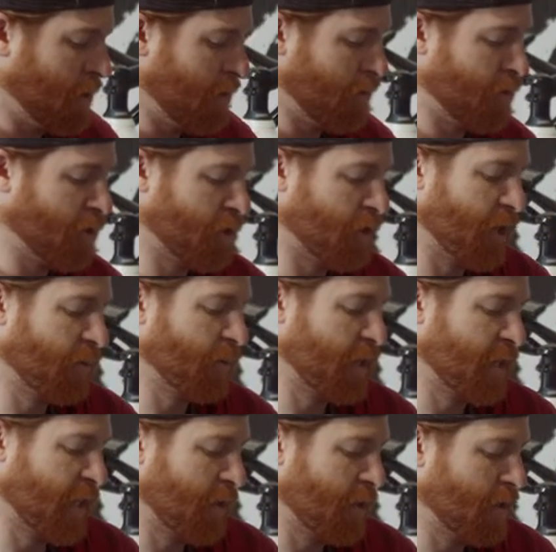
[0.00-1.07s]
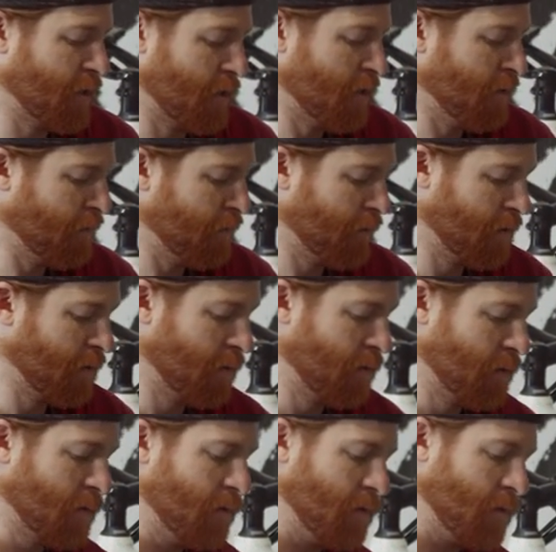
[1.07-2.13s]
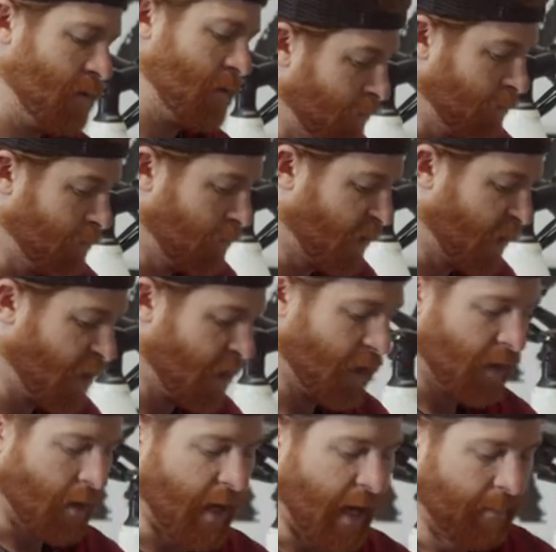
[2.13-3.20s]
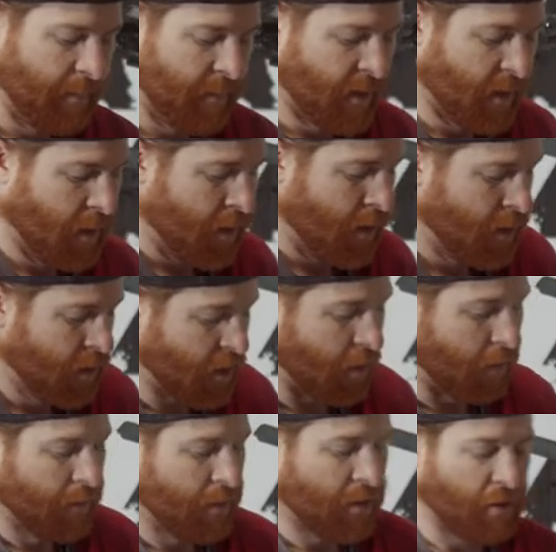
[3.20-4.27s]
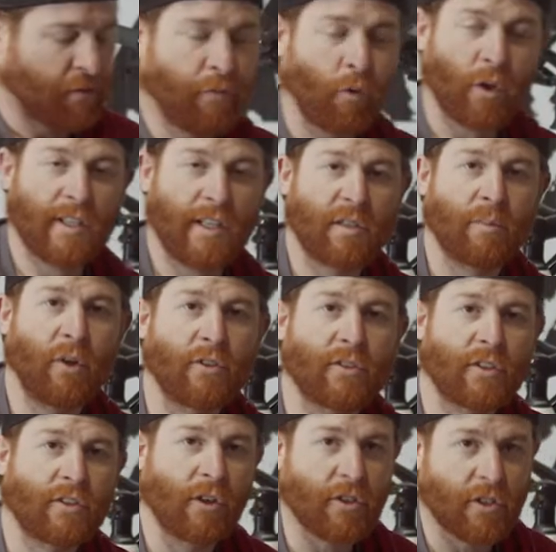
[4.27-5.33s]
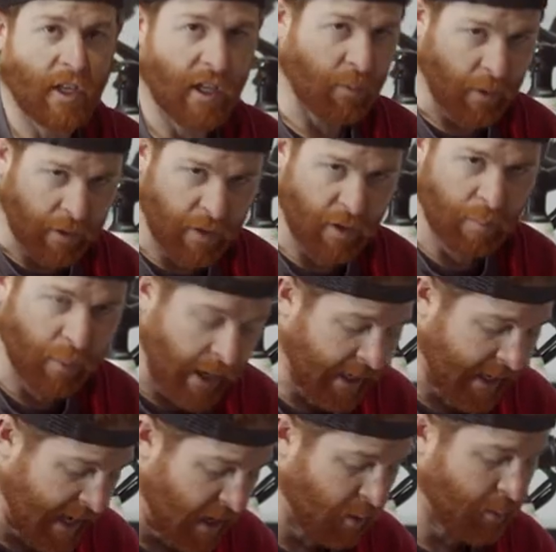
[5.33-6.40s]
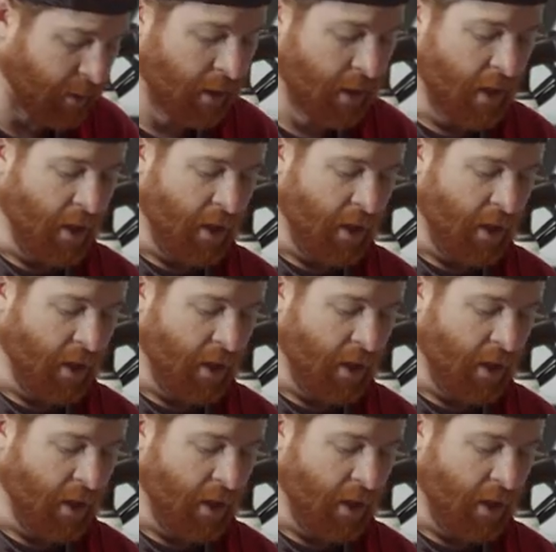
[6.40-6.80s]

I'll show you. I'm going to take this off. Okay, so there's four sets of bolts associated with your brake caliper